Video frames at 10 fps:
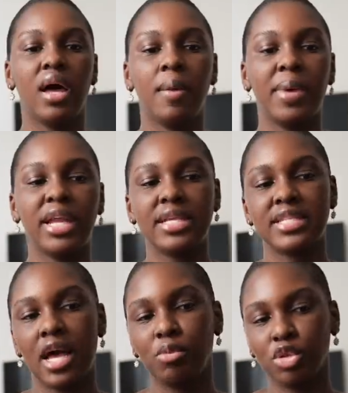um, an
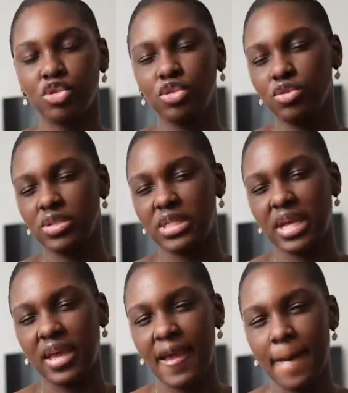exam on
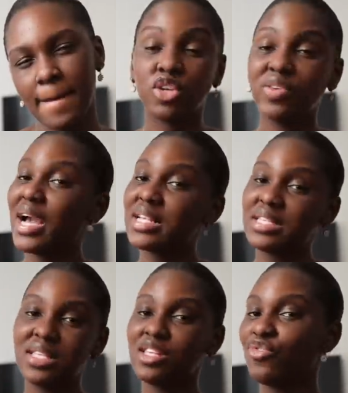Tuesday. So if you guys
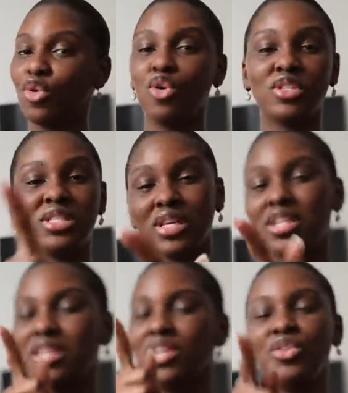see this vlog on
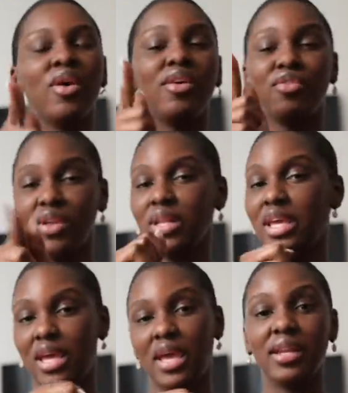Sunday, then you know I really
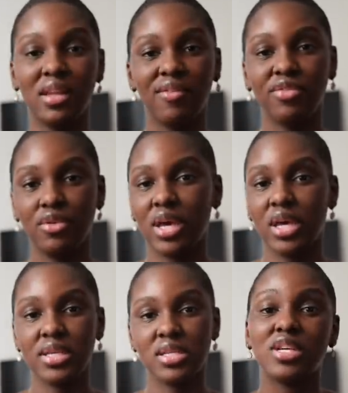care and love you
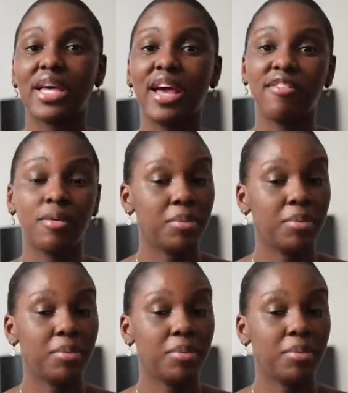guys because I have a